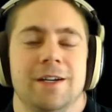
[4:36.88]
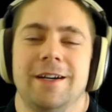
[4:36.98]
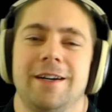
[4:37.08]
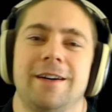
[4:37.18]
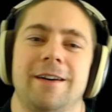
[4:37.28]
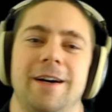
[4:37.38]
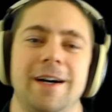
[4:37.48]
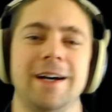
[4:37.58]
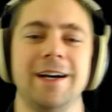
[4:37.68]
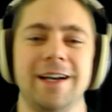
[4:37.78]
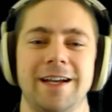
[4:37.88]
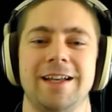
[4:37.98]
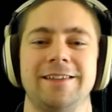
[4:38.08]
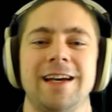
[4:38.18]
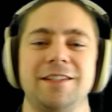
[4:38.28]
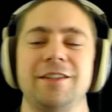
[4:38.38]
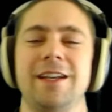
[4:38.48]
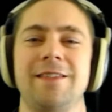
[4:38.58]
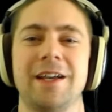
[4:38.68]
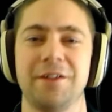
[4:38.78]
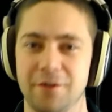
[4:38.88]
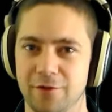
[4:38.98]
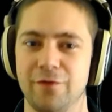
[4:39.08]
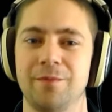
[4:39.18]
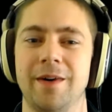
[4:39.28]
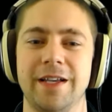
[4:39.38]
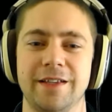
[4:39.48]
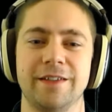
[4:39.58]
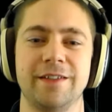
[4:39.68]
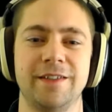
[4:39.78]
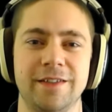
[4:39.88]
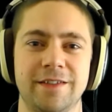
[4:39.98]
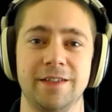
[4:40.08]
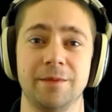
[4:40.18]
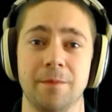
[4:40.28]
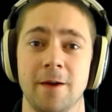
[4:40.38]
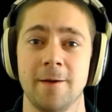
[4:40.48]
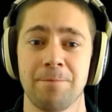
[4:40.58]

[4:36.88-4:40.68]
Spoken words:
I just had to get that off my system.